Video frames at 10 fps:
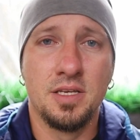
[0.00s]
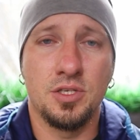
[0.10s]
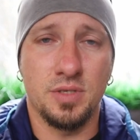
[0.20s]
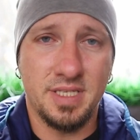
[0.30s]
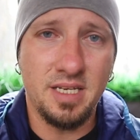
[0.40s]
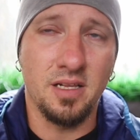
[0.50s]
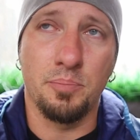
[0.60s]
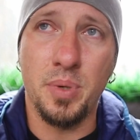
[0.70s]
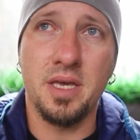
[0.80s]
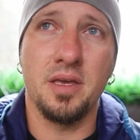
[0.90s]
So still,
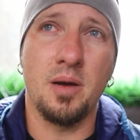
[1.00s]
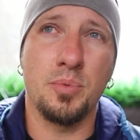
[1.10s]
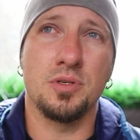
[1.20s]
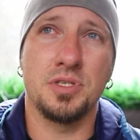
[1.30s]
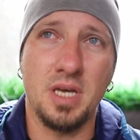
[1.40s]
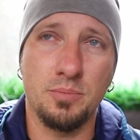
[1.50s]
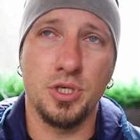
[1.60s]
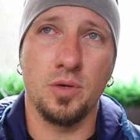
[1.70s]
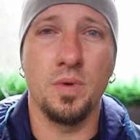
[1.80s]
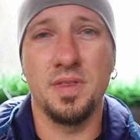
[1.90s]
picking up your
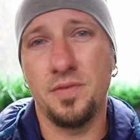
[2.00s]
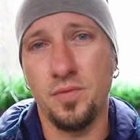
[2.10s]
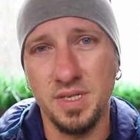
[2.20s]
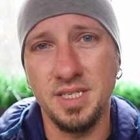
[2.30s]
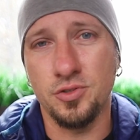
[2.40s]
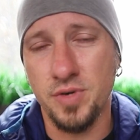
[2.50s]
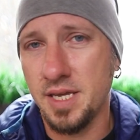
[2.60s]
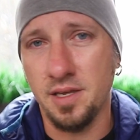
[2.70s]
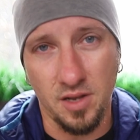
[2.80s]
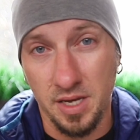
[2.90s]
subject with the 3D
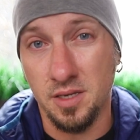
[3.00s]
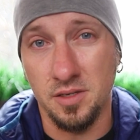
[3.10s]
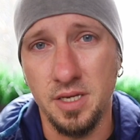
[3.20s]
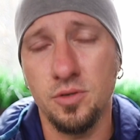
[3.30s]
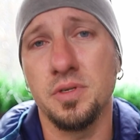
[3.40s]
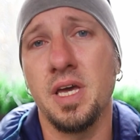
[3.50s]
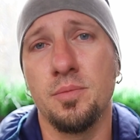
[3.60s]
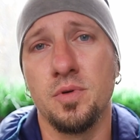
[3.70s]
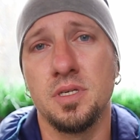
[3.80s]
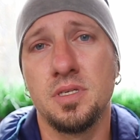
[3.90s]
tracking like in Nikon
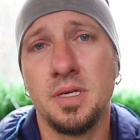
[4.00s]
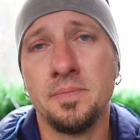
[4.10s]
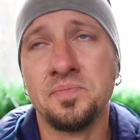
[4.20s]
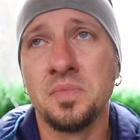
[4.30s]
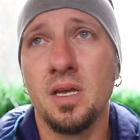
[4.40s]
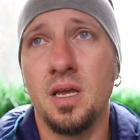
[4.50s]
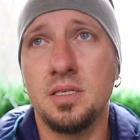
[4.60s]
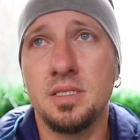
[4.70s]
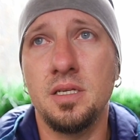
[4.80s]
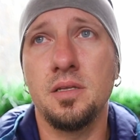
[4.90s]
cameras
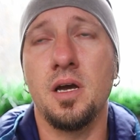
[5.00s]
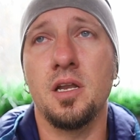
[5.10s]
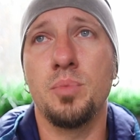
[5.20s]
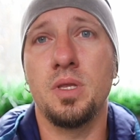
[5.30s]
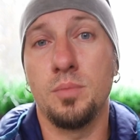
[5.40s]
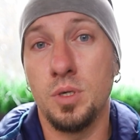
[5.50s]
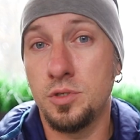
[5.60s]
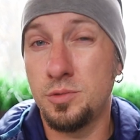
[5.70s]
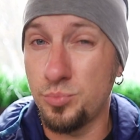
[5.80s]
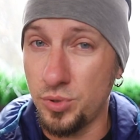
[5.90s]
is still gonna be the
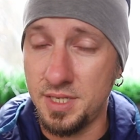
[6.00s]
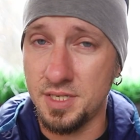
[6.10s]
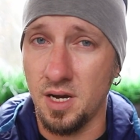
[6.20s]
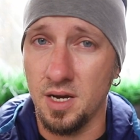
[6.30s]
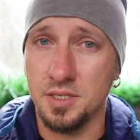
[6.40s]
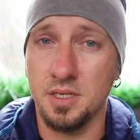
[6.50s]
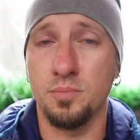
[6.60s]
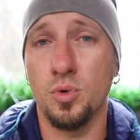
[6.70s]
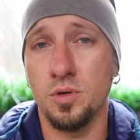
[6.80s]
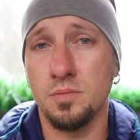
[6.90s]
most precise
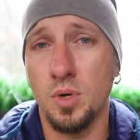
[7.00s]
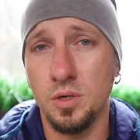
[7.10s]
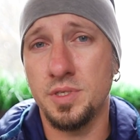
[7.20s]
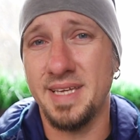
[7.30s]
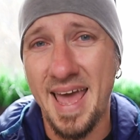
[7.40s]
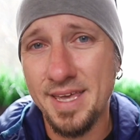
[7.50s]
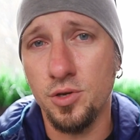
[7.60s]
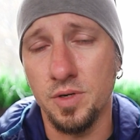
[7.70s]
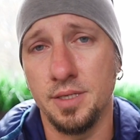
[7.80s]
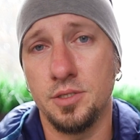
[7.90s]
and most
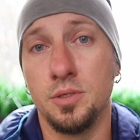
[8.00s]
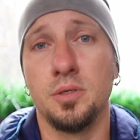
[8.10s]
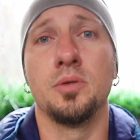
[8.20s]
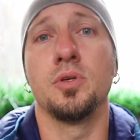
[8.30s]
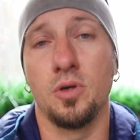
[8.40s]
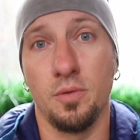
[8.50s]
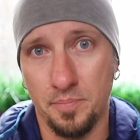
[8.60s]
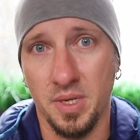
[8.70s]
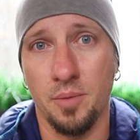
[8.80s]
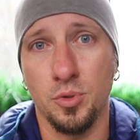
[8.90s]
accurate to,
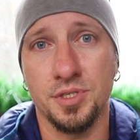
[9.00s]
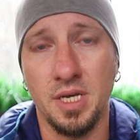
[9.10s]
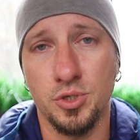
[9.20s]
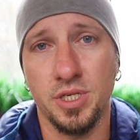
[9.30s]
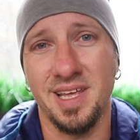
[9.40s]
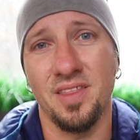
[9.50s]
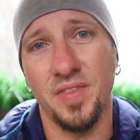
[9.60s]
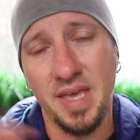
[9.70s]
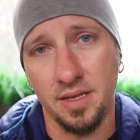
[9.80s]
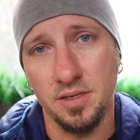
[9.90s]
pick up your subject
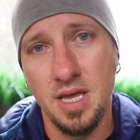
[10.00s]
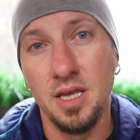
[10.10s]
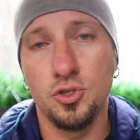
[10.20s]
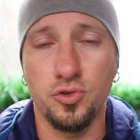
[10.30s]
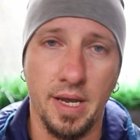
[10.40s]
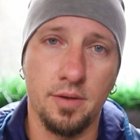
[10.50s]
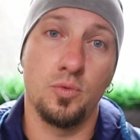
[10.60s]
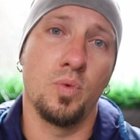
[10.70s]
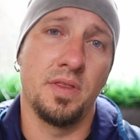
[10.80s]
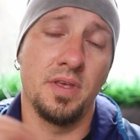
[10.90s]
and then track
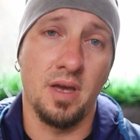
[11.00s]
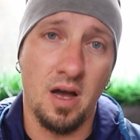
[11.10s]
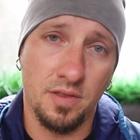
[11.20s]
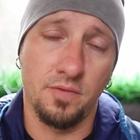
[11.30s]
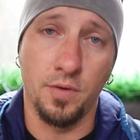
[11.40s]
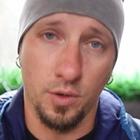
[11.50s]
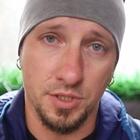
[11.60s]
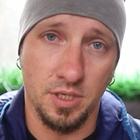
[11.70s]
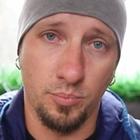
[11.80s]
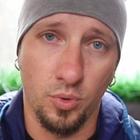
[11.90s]
it with the other
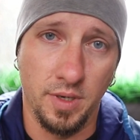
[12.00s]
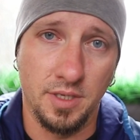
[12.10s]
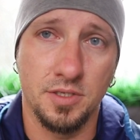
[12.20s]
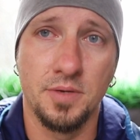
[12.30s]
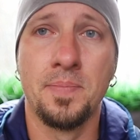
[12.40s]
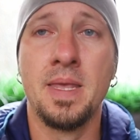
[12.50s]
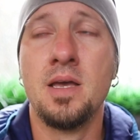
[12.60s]
focusing points.